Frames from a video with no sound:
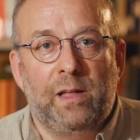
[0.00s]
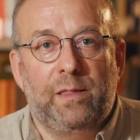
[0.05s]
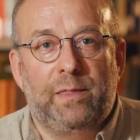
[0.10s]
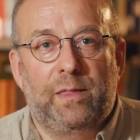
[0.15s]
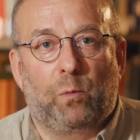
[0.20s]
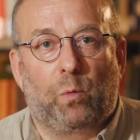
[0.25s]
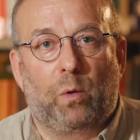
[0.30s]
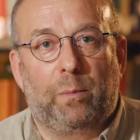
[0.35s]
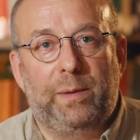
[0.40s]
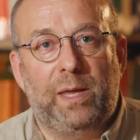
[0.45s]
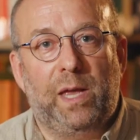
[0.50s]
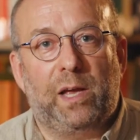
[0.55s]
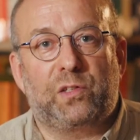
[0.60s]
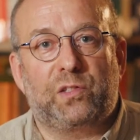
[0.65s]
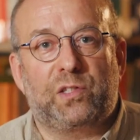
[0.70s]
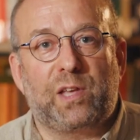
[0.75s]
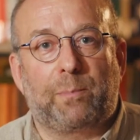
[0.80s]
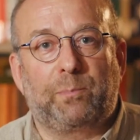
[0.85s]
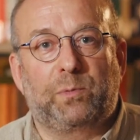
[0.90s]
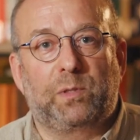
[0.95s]
that will be
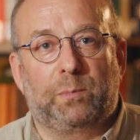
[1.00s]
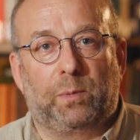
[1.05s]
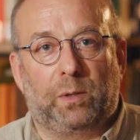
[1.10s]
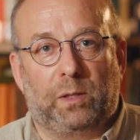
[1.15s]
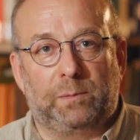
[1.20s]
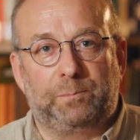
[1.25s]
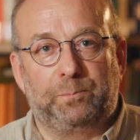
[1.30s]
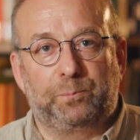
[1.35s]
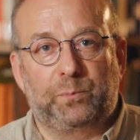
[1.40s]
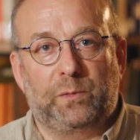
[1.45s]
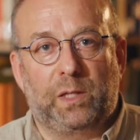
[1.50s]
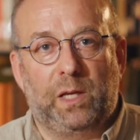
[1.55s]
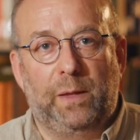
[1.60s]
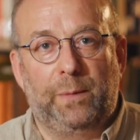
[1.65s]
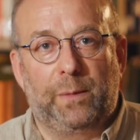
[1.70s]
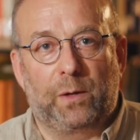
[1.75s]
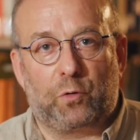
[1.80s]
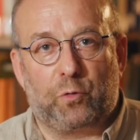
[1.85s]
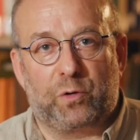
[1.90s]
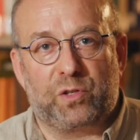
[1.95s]
acceptable
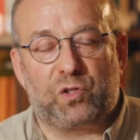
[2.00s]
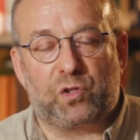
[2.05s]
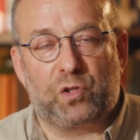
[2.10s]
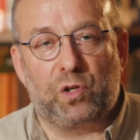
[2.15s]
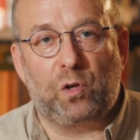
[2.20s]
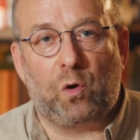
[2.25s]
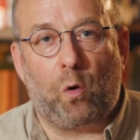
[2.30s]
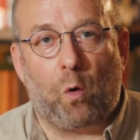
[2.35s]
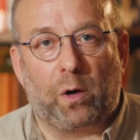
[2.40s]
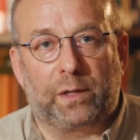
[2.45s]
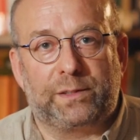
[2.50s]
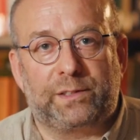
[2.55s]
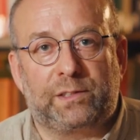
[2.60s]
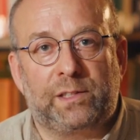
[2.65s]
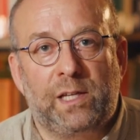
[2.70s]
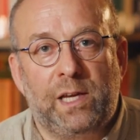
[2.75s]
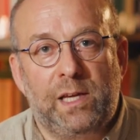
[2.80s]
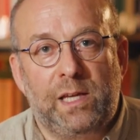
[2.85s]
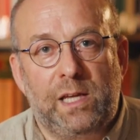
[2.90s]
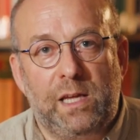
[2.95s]
in the Christian courts,
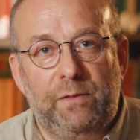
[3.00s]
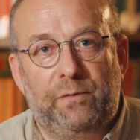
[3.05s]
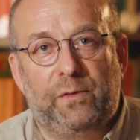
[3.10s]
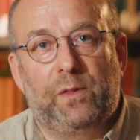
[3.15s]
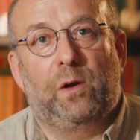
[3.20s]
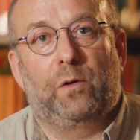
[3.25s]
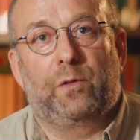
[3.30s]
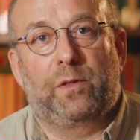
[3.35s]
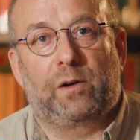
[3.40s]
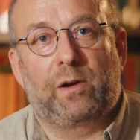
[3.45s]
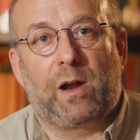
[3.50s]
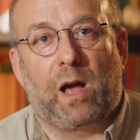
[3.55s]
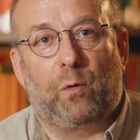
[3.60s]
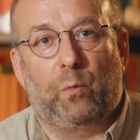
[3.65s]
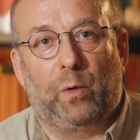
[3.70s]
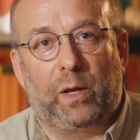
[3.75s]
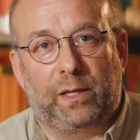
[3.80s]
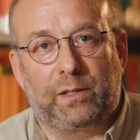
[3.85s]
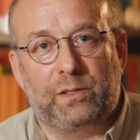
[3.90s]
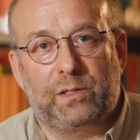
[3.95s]
even though they're not
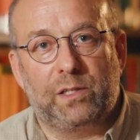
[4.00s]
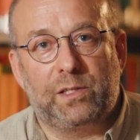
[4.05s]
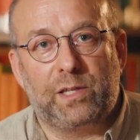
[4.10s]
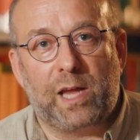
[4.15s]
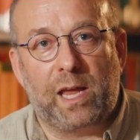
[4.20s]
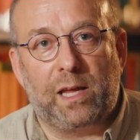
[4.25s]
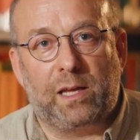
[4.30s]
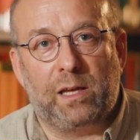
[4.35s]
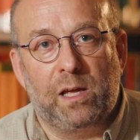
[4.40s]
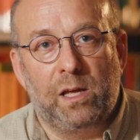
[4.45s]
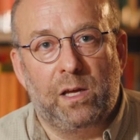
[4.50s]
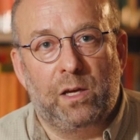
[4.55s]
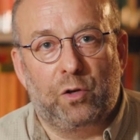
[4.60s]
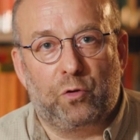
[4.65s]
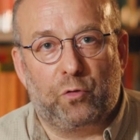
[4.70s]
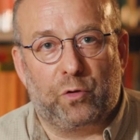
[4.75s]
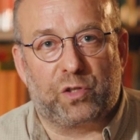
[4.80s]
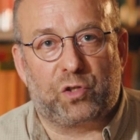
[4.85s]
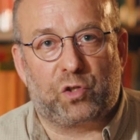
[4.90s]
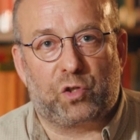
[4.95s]
willing to take
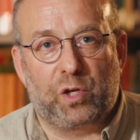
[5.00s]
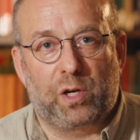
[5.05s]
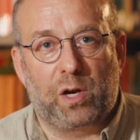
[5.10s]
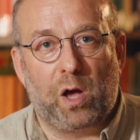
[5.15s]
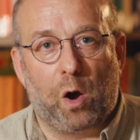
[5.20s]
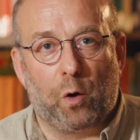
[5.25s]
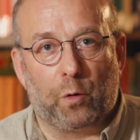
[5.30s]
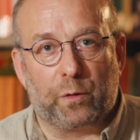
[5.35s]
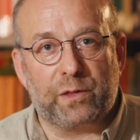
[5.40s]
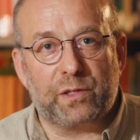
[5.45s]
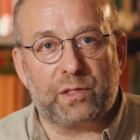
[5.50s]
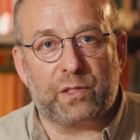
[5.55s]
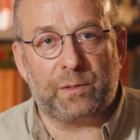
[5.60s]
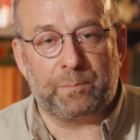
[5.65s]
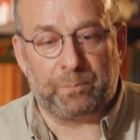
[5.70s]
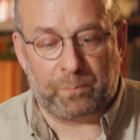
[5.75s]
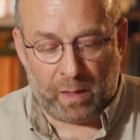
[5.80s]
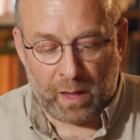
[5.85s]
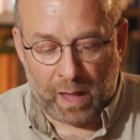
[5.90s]
Christian oaths.